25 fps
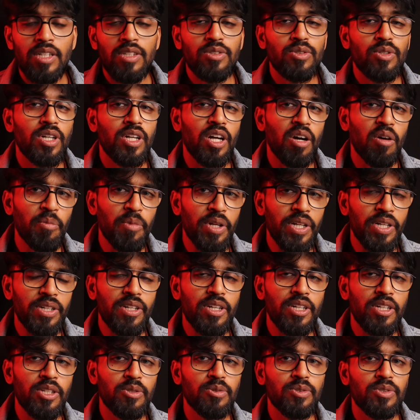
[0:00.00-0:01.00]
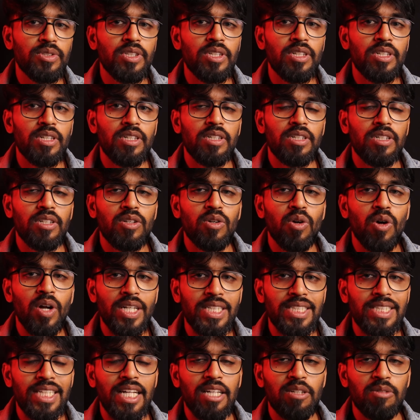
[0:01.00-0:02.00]
So committed user
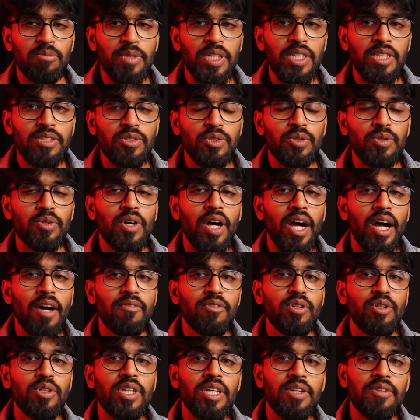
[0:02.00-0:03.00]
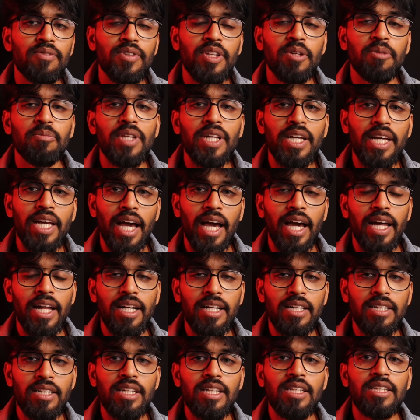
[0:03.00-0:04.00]
contract means you have to give them the
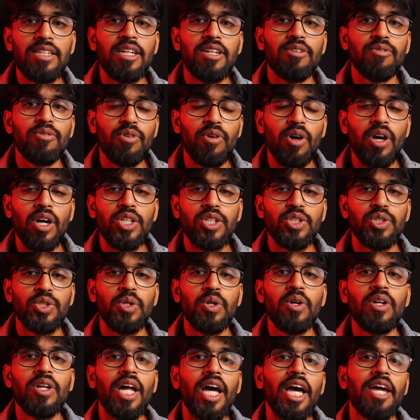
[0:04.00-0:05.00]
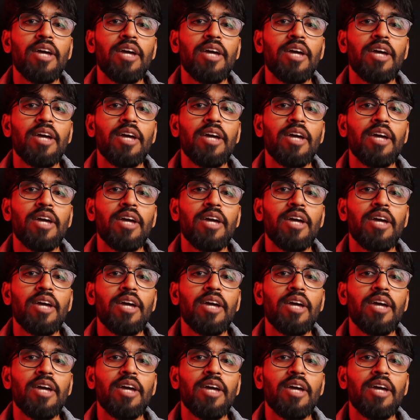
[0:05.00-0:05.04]
guarantee that for sure